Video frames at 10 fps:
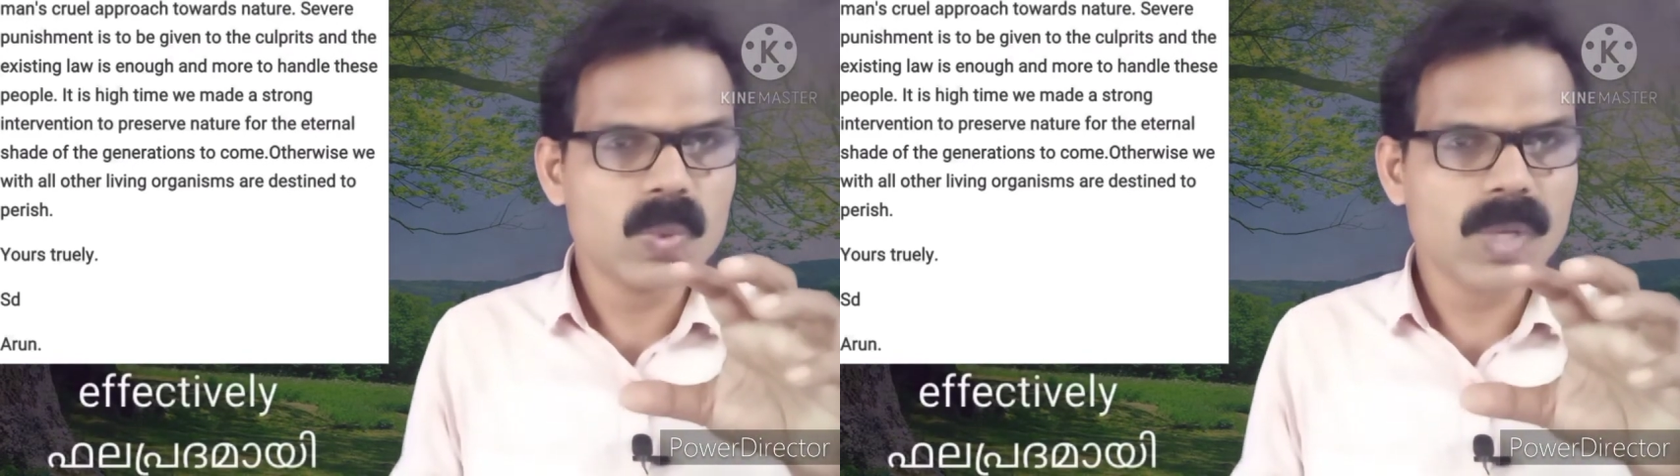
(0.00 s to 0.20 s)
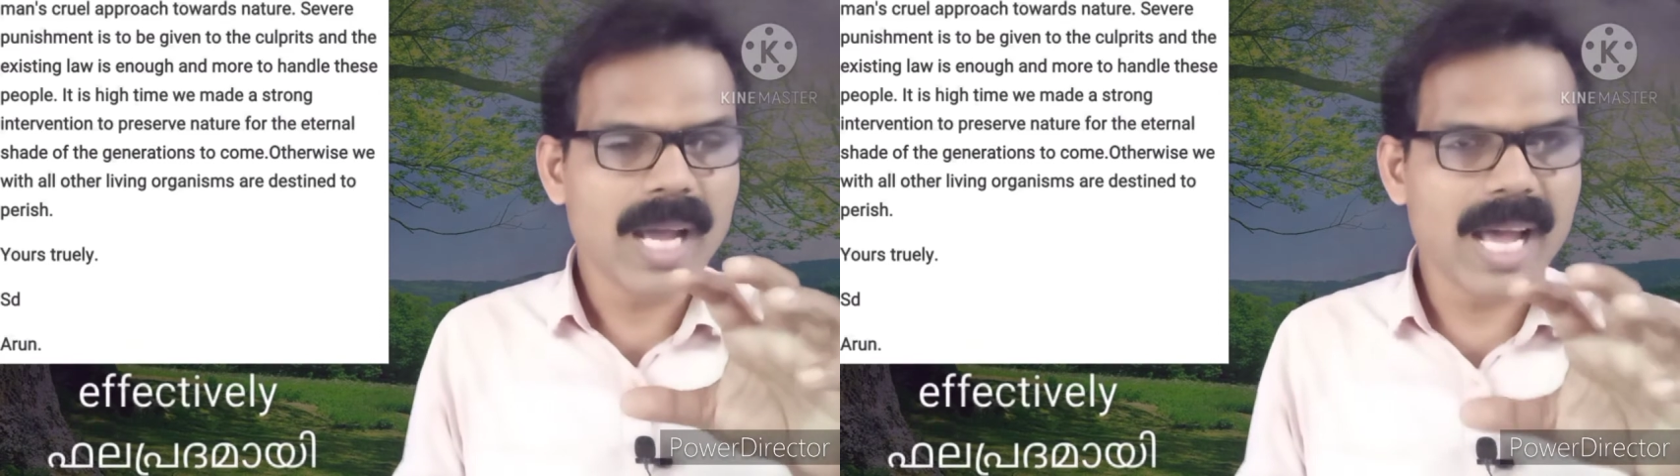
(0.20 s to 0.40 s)

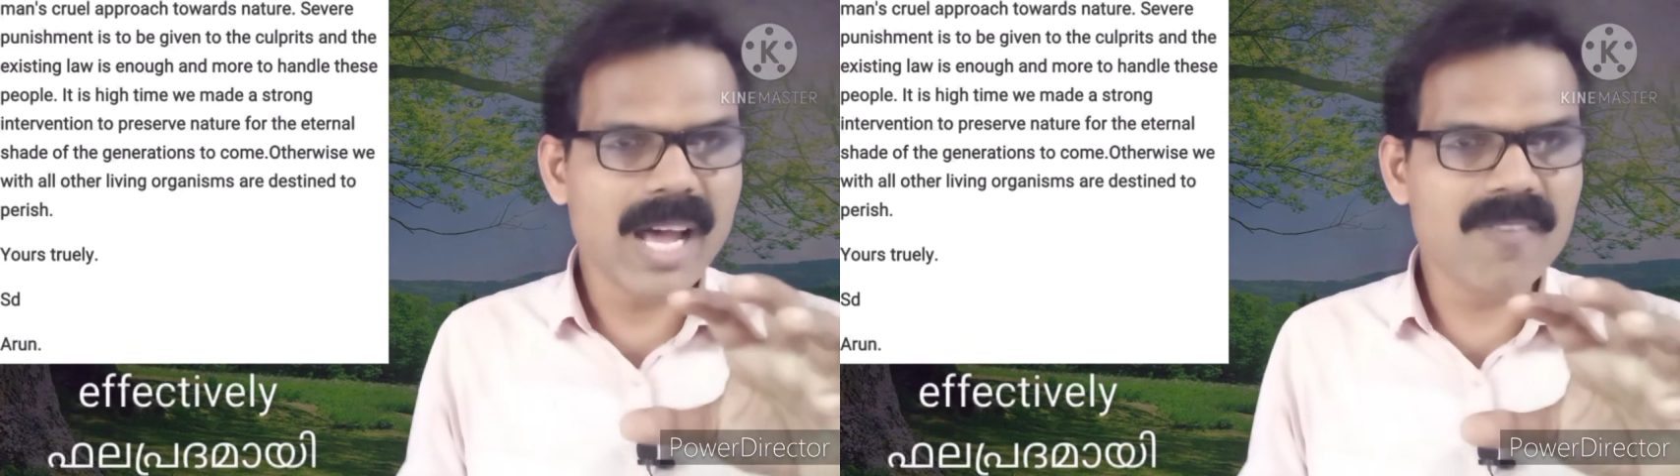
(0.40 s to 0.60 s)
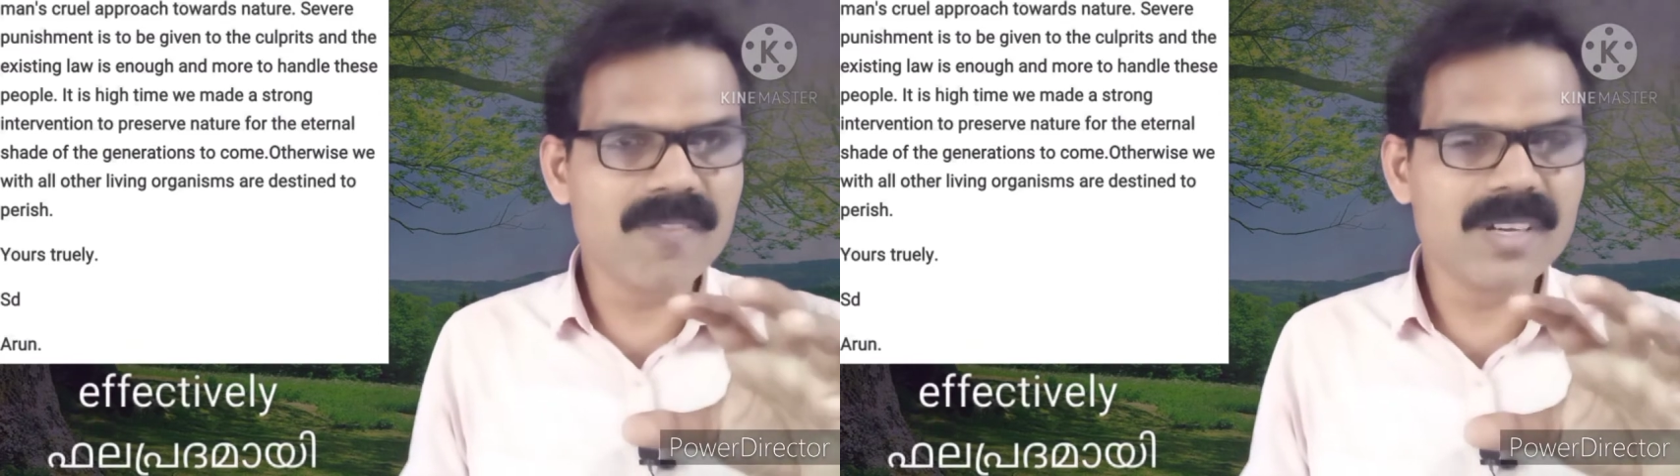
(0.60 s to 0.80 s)

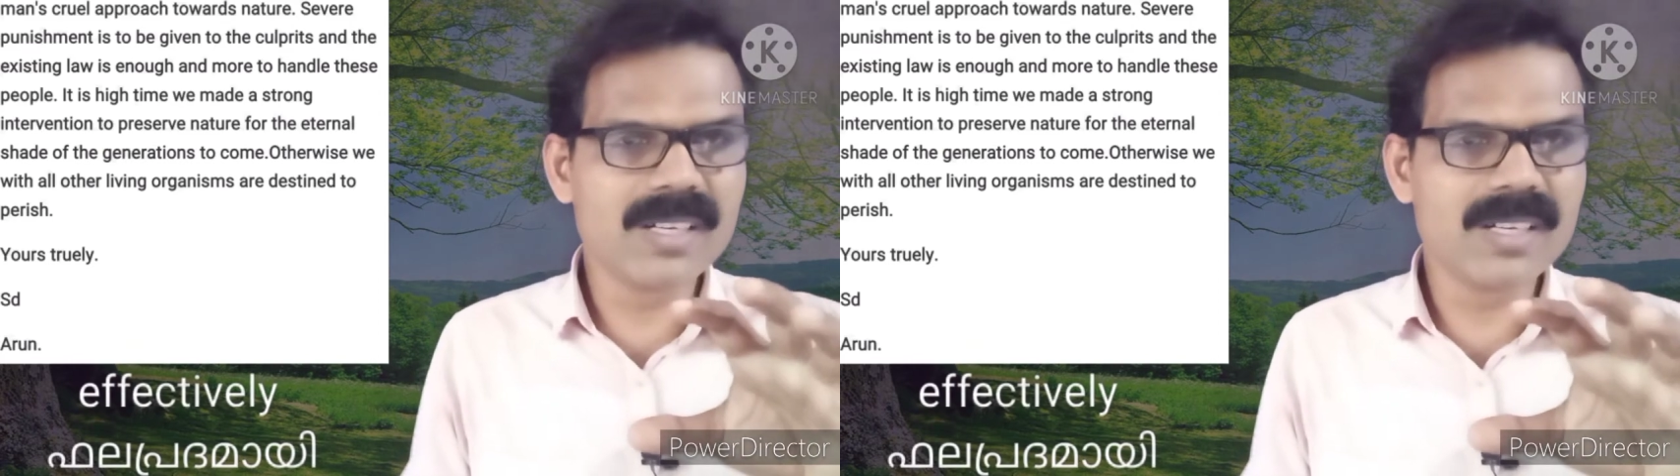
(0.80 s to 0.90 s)
have